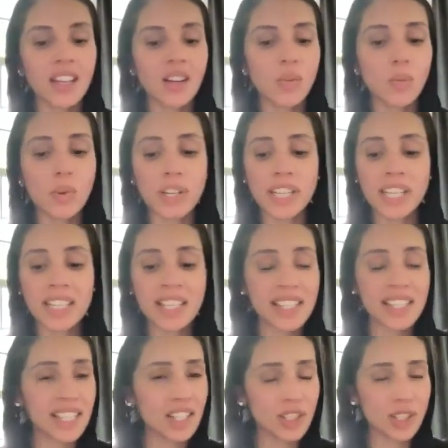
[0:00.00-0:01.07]
Worrying
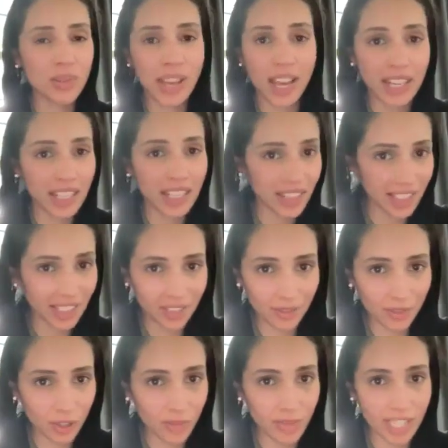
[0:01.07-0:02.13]
doesn't do anything
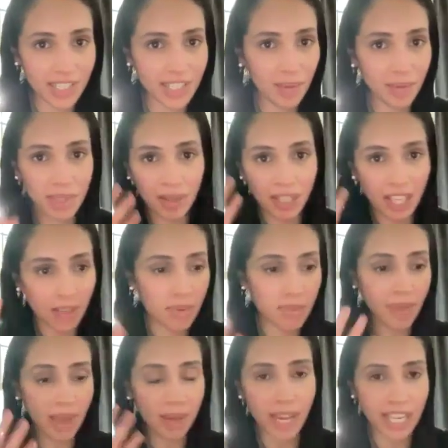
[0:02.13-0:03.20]
for me except it keeps
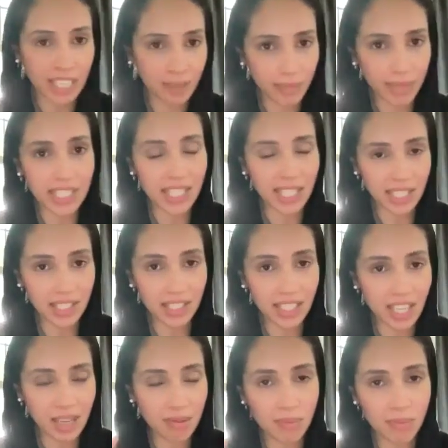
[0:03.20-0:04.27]
my mind busy.
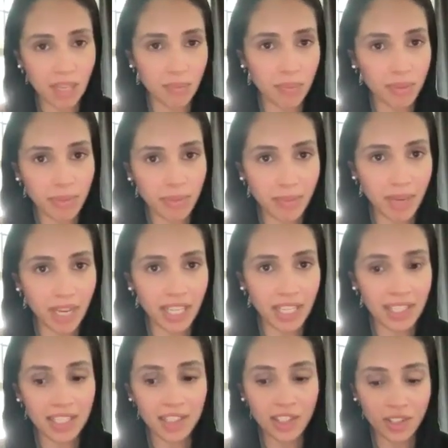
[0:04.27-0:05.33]
It keeps me up in my
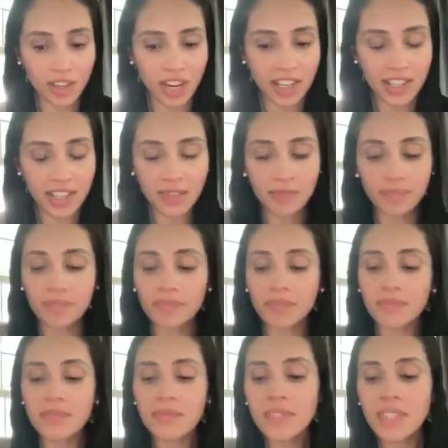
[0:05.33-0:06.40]
mind and stressed.
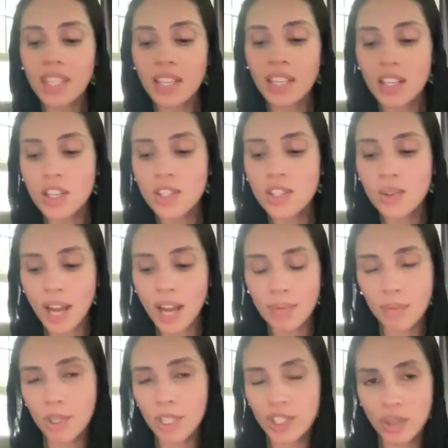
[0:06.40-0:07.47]
So
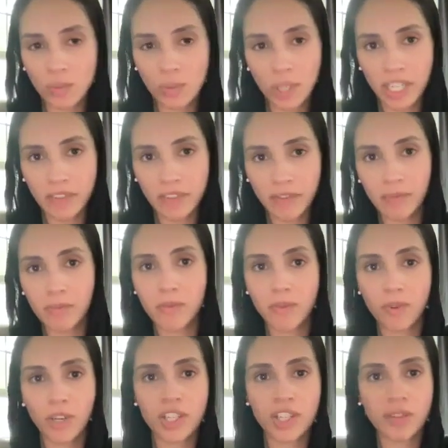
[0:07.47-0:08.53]
I'm going to worry from
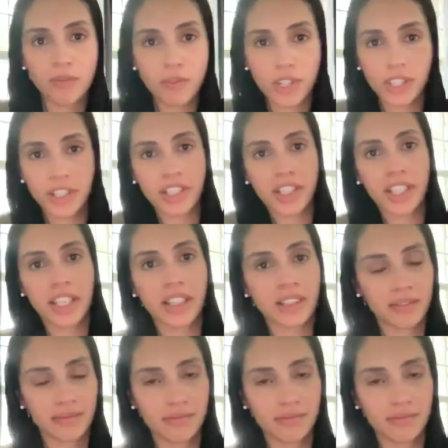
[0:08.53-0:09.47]
4 to 4:30.